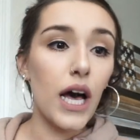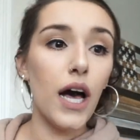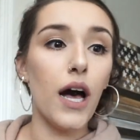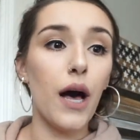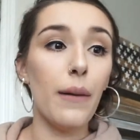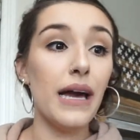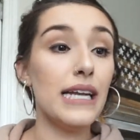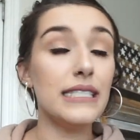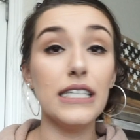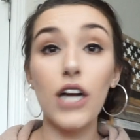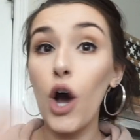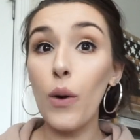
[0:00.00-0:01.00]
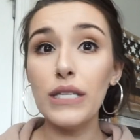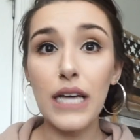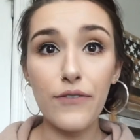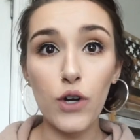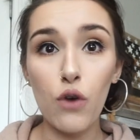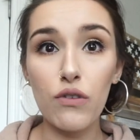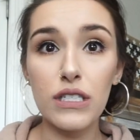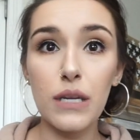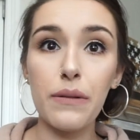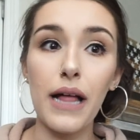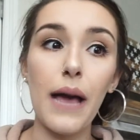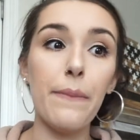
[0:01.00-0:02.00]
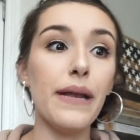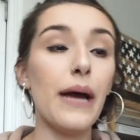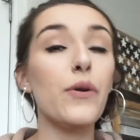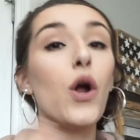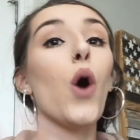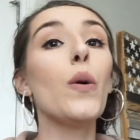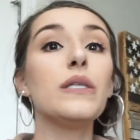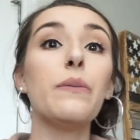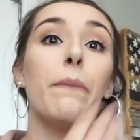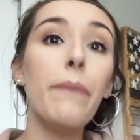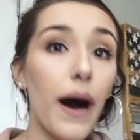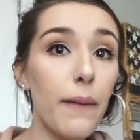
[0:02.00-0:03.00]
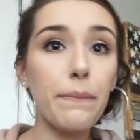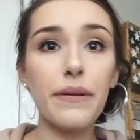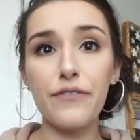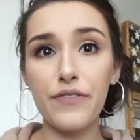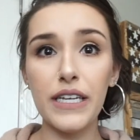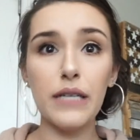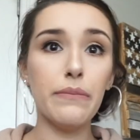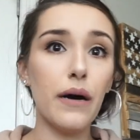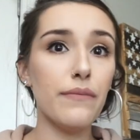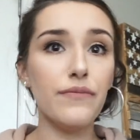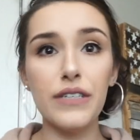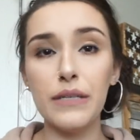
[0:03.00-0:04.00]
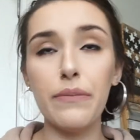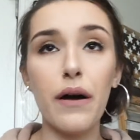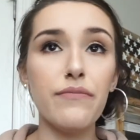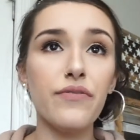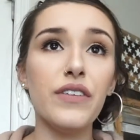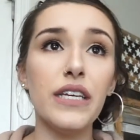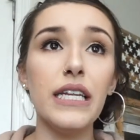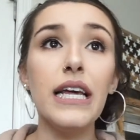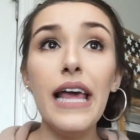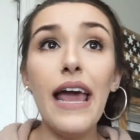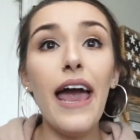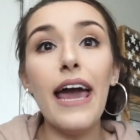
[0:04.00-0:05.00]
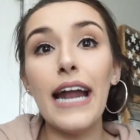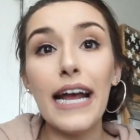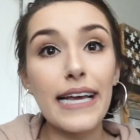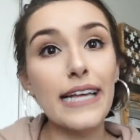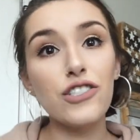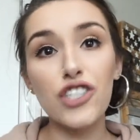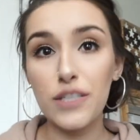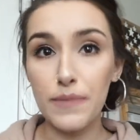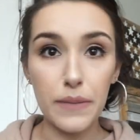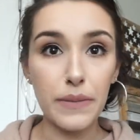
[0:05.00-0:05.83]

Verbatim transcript: um, and I didn't always have an oversupply, but I would always pump, feed, pump, feed, pump, feed. And I guess just me